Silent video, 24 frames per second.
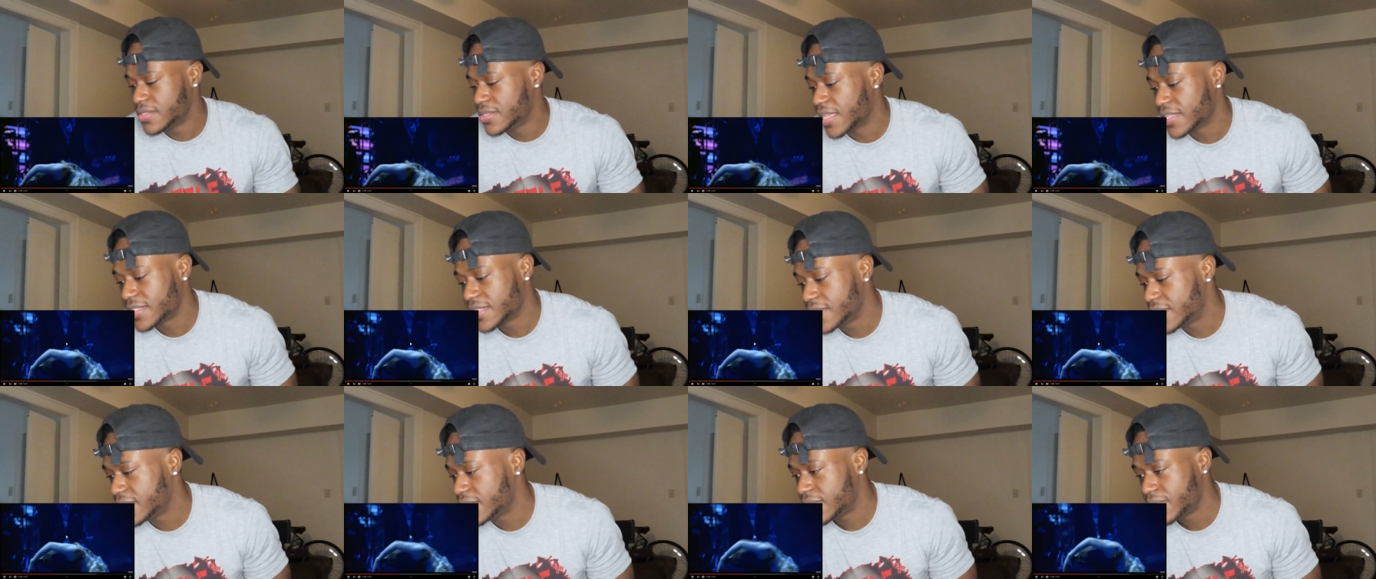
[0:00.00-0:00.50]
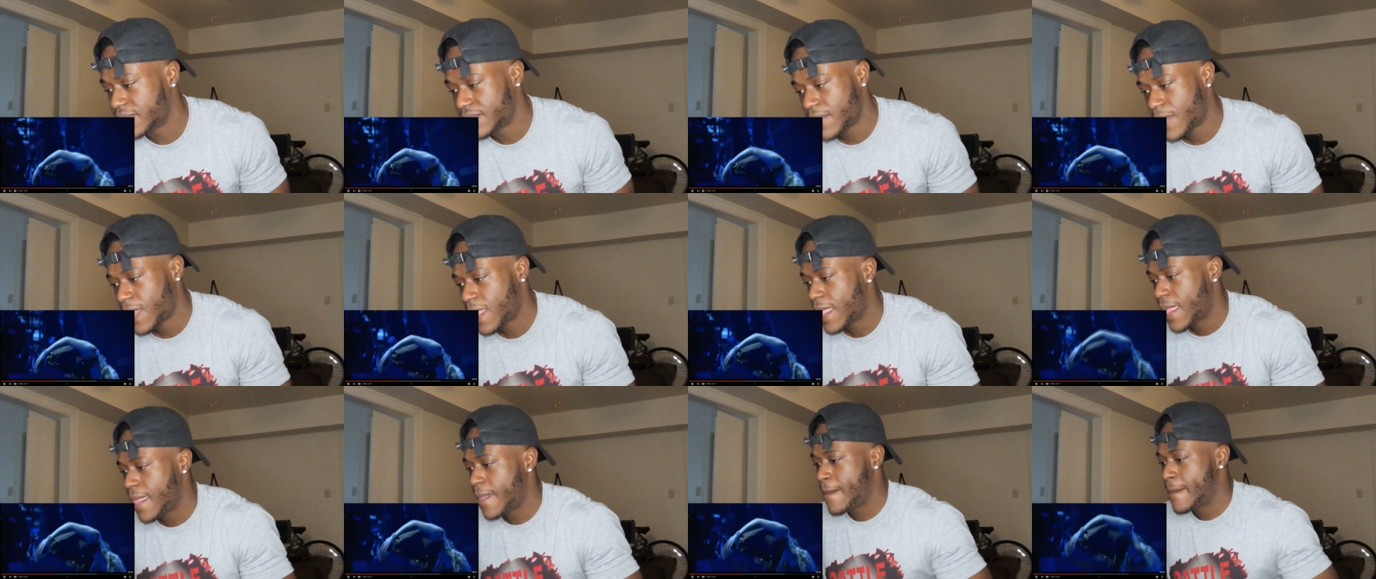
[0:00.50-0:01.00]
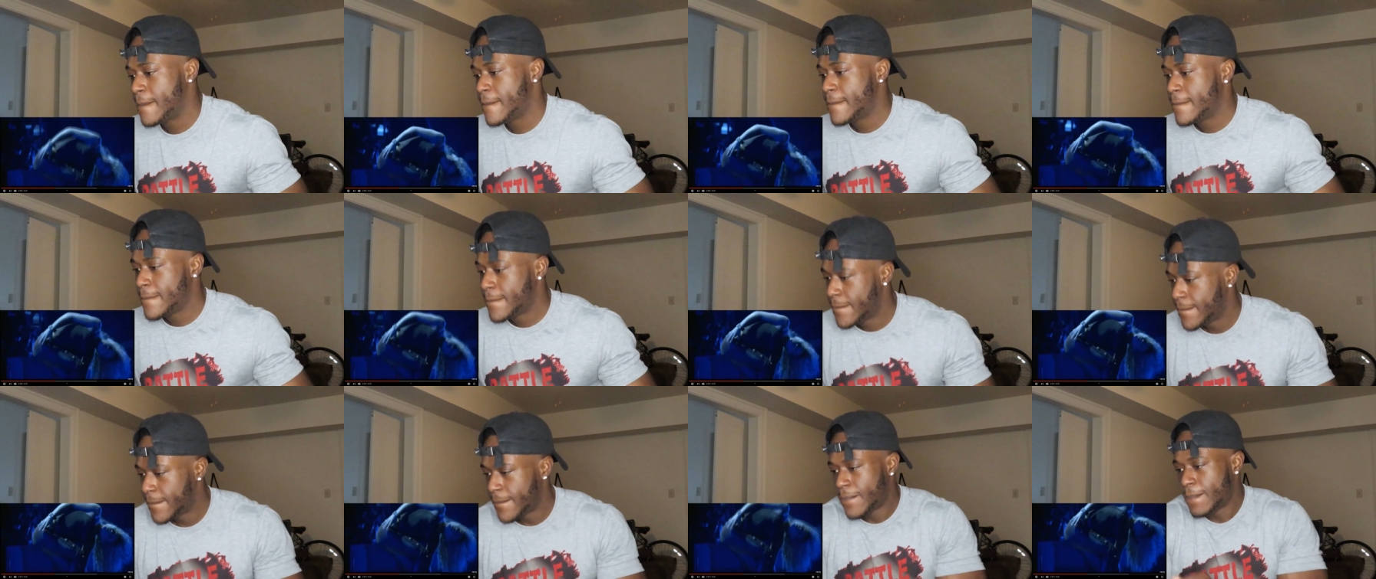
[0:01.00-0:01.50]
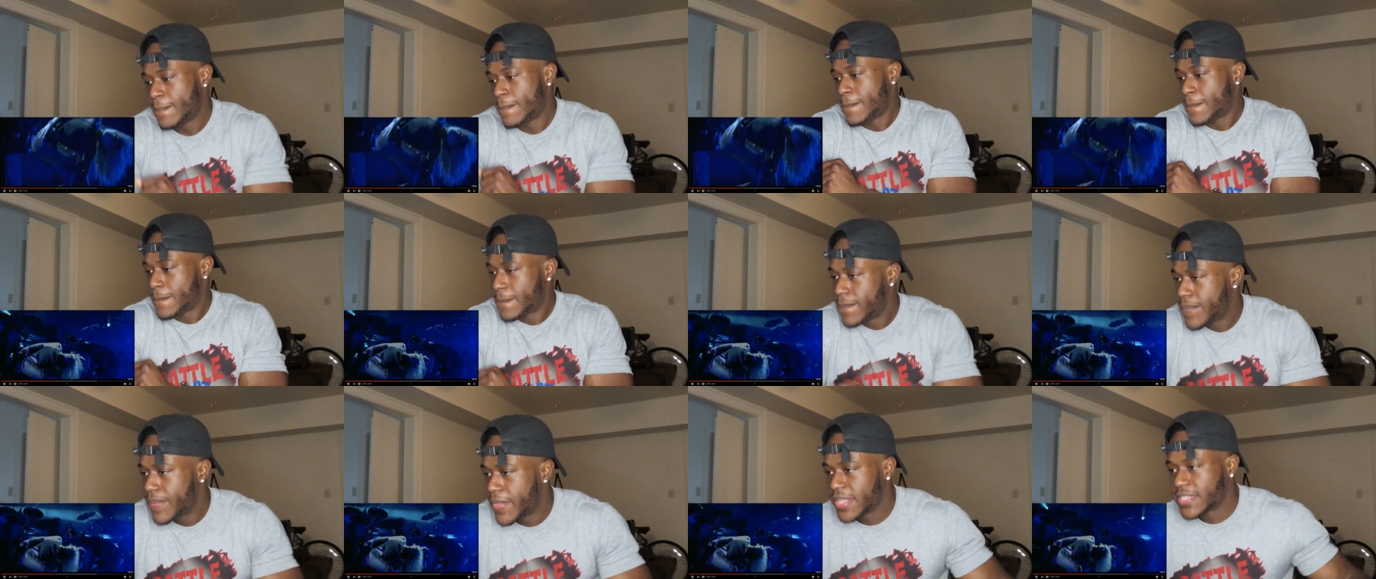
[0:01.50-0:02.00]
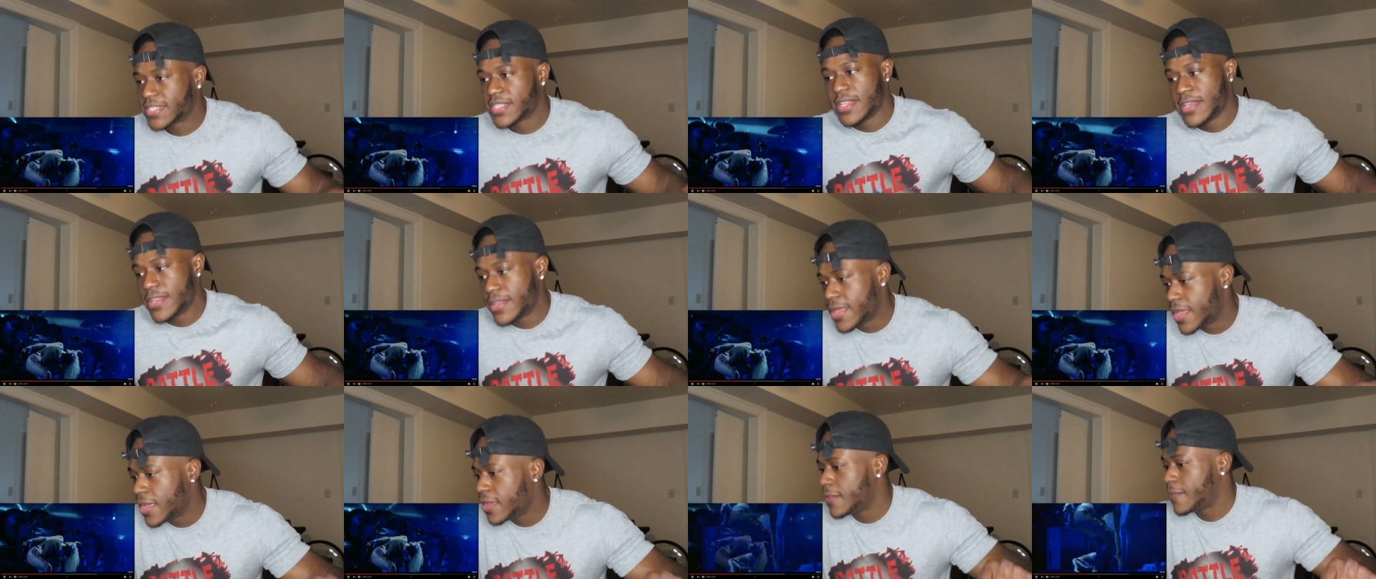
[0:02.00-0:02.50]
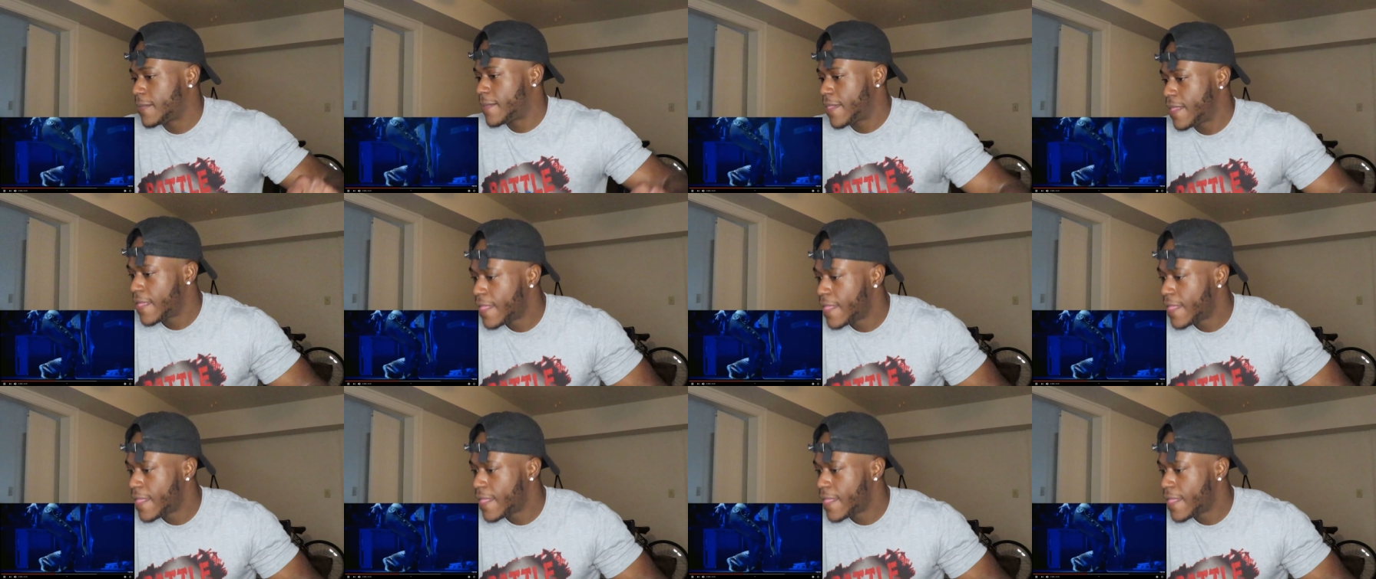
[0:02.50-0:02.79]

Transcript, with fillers: That's it. That's really it.